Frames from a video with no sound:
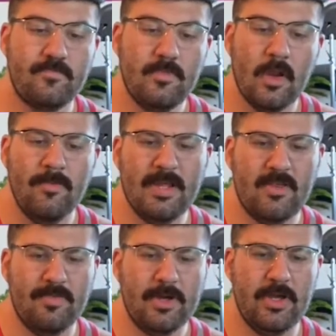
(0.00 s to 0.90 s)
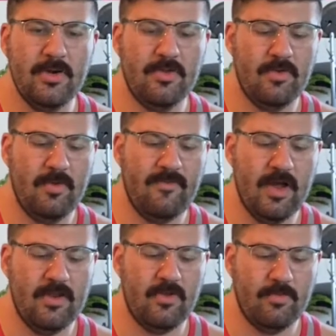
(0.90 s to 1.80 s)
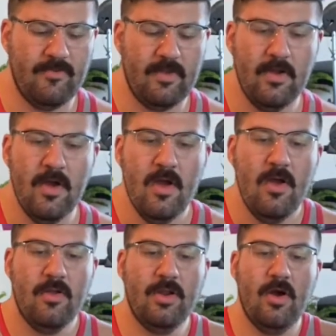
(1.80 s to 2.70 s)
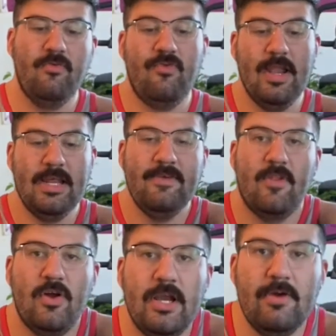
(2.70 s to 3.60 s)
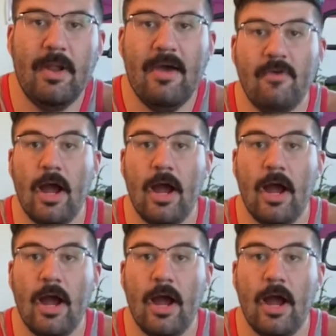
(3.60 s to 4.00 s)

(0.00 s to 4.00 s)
It'll be super cute, super fun, super, you know, trendy, flirty, whatever.